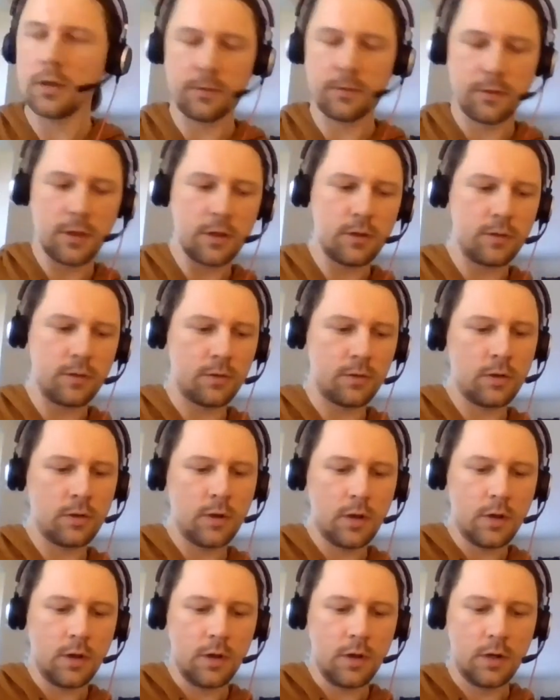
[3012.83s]
yeah, thank you.
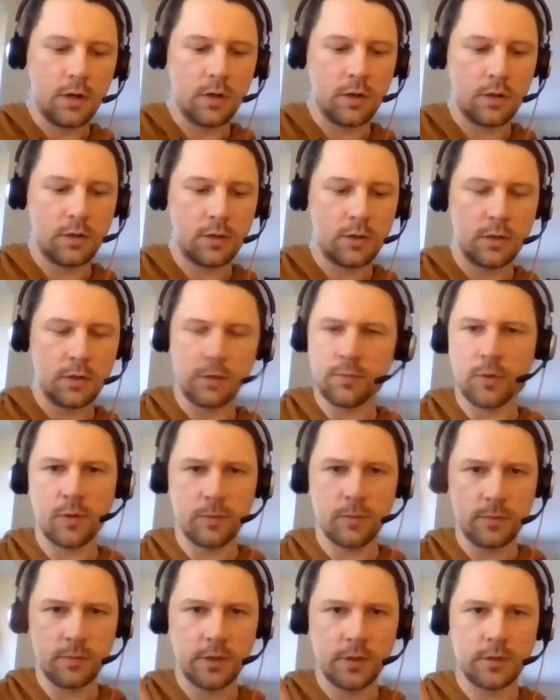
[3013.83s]
Uh, and
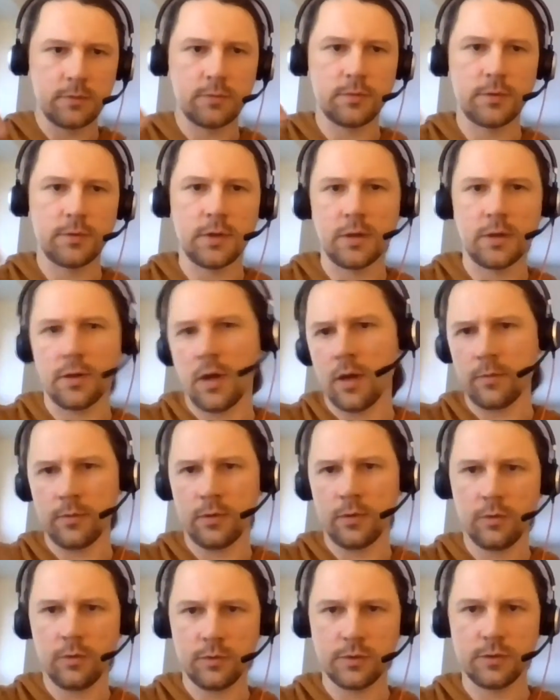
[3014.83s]
probably, yeah, I will
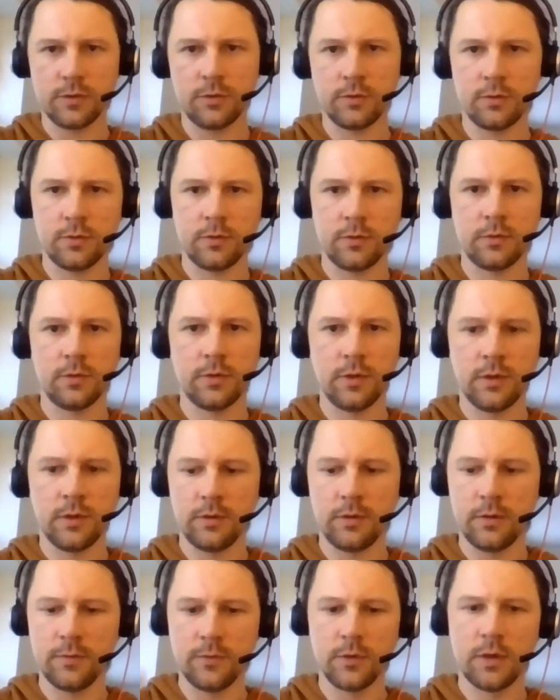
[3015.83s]
also,
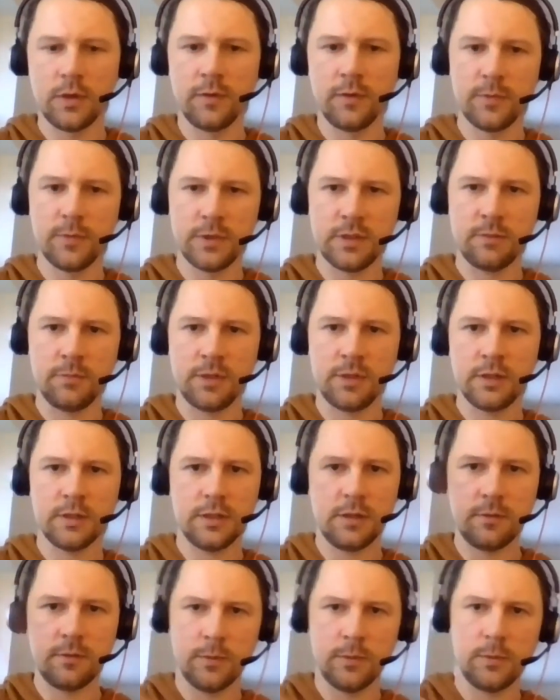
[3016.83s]
if you give me some
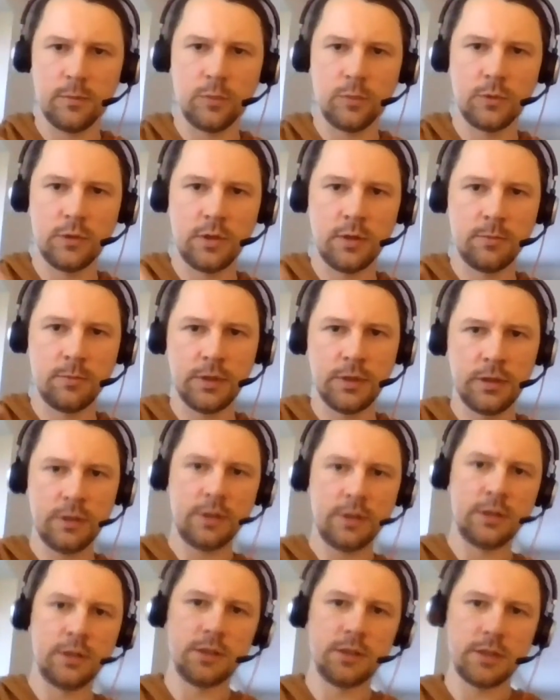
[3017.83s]
links, I will put them in
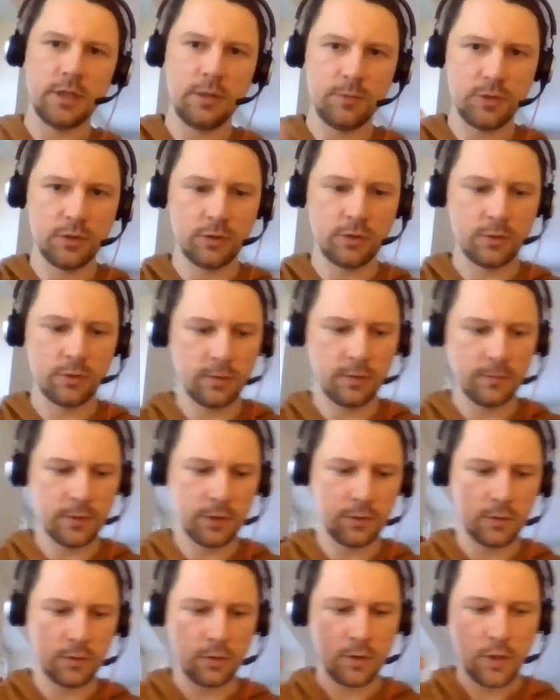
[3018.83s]
the description to the
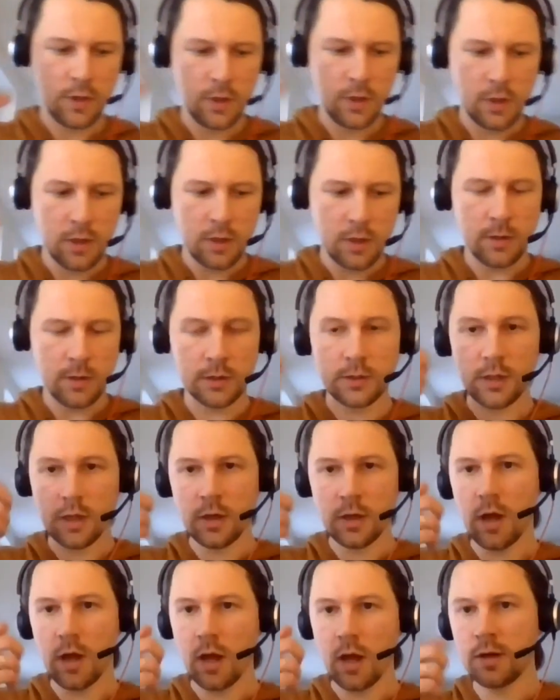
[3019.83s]
video. But
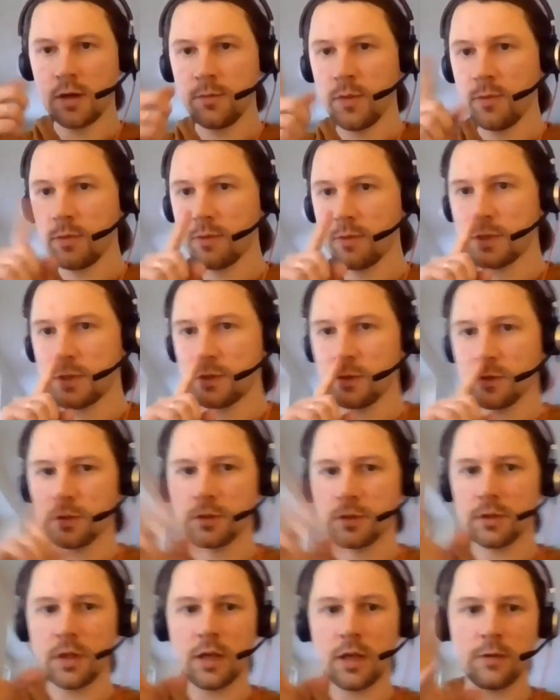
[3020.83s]
uh, I remember we
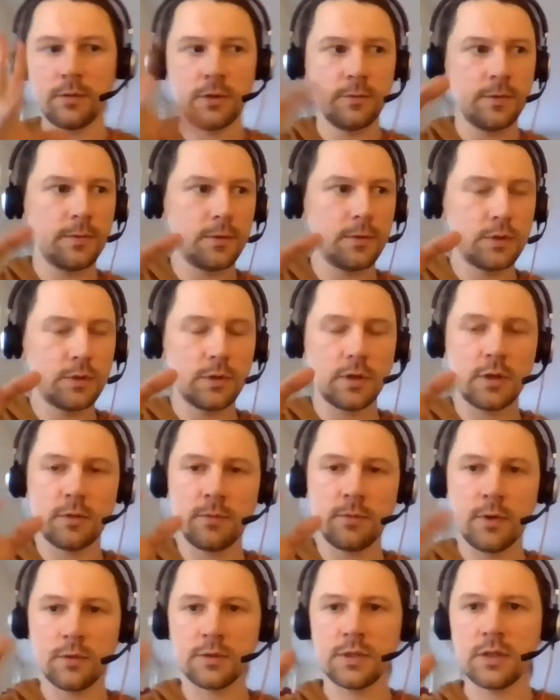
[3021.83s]
talked like when we were talking
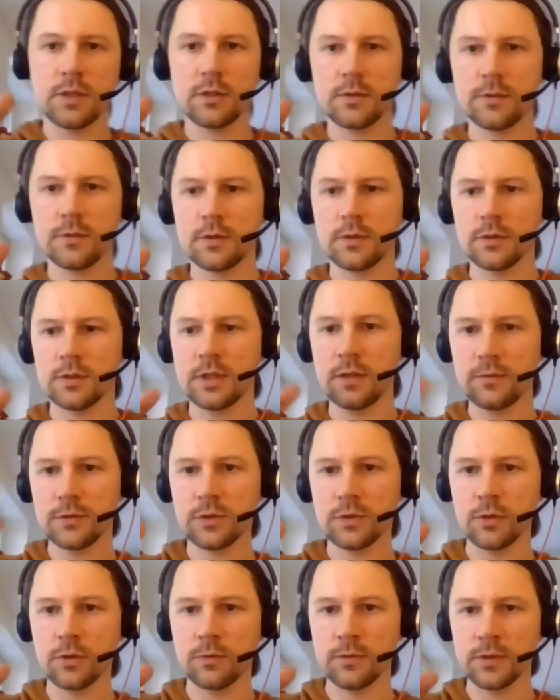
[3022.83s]
about self self
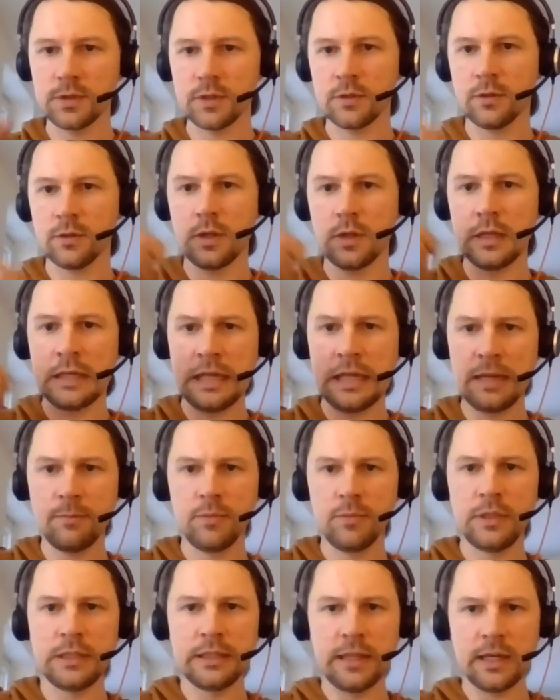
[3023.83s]
service and
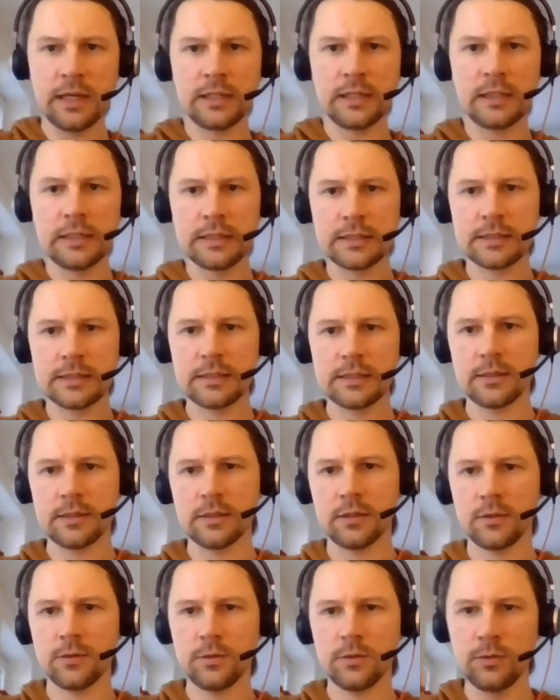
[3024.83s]
enabling analysts
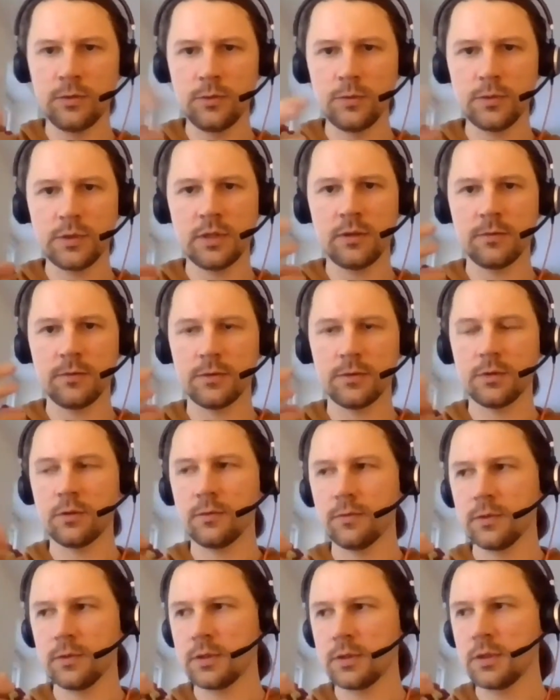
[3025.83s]
uh, to do self
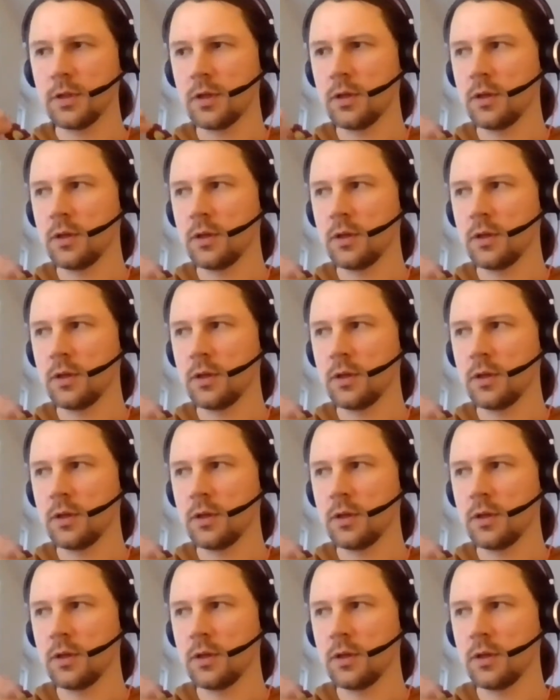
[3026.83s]
service.